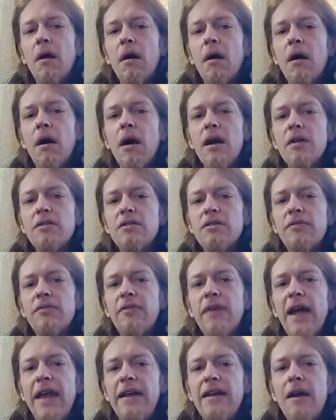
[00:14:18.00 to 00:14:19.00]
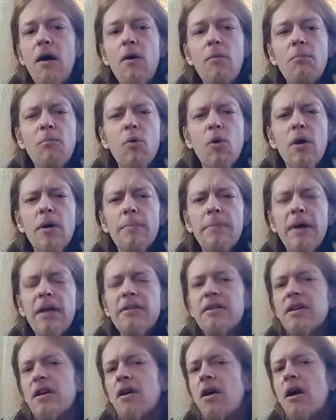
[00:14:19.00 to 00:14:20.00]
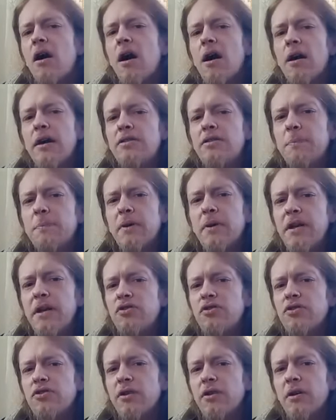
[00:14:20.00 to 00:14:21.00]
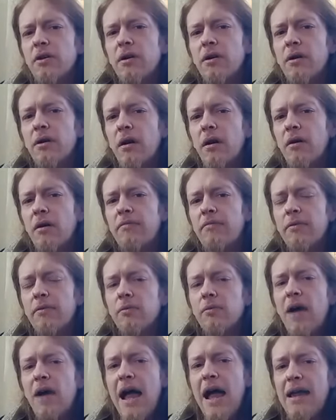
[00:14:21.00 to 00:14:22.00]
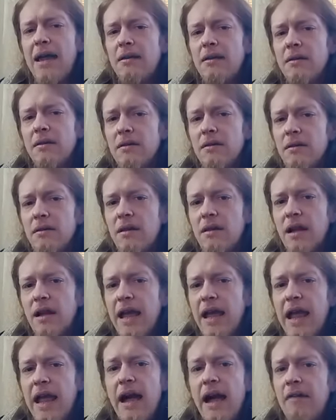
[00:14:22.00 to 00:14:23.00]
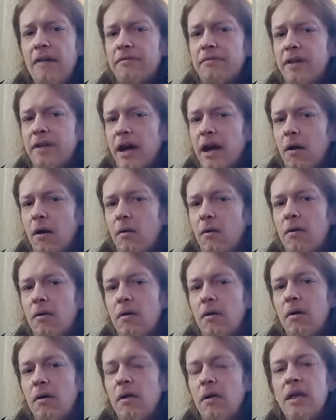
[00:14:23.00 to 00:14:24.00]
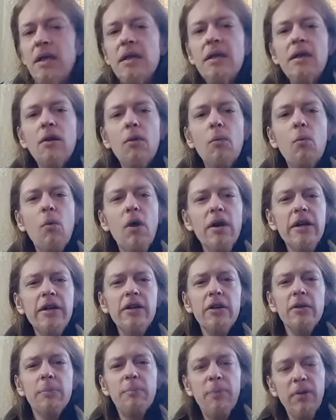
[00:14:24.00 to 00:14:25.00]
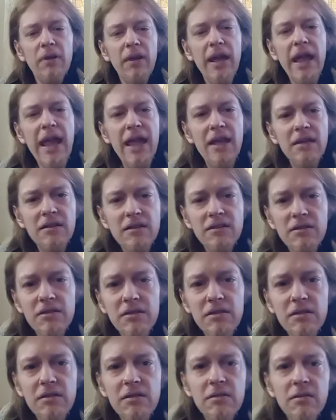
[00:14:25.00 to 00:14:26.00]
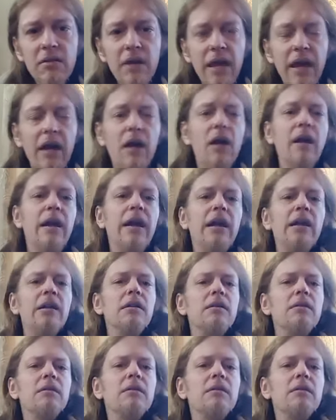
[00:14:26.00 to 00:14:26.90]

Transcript: are to find out more about the car. He's pretty sure of the ride that I have now. What are your plans, Gary?